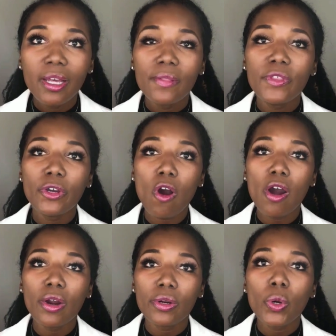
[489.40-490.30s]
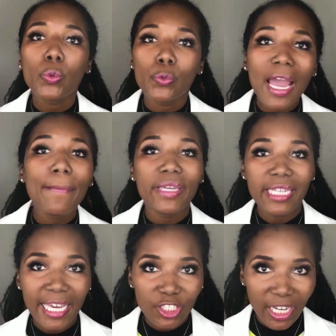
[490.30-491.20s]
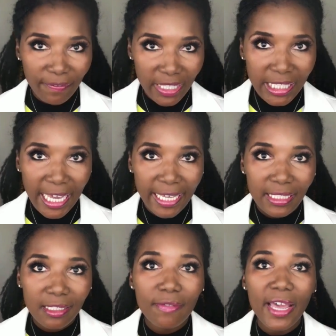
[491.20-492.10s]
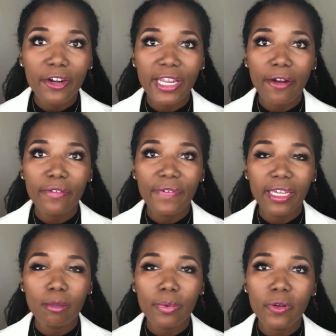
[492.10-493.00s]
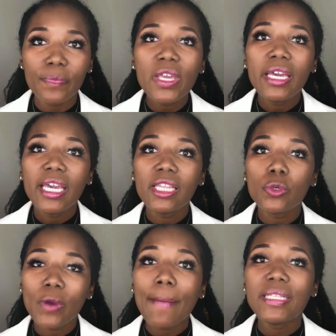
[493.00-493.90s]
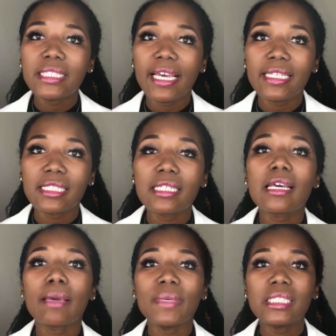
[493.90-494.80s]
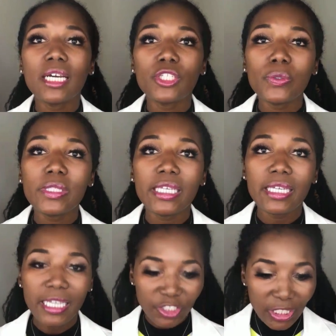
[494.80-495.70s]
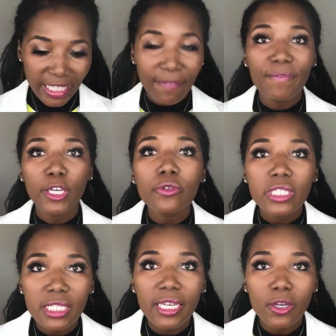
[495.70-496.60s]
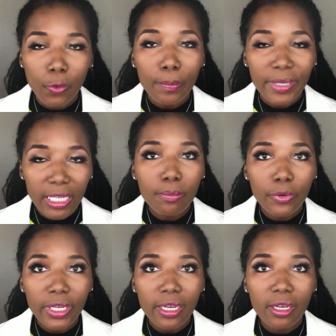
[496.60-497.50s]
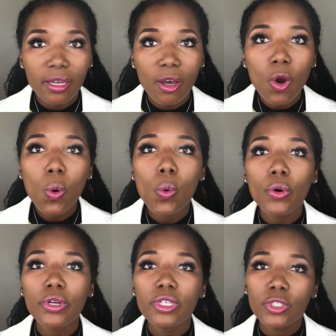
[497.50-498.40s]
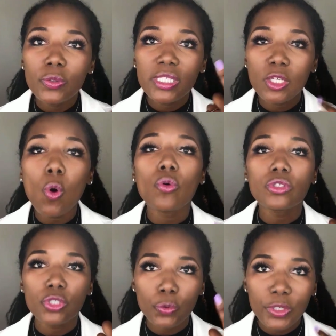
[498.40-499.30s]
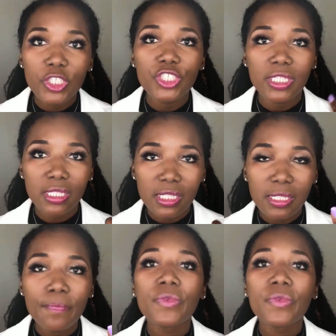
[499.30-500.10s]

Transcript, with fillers: There are rapid HIV tests that are now available. And the rapid test can be done using just a finger stick or a pinprick or using oral secretions.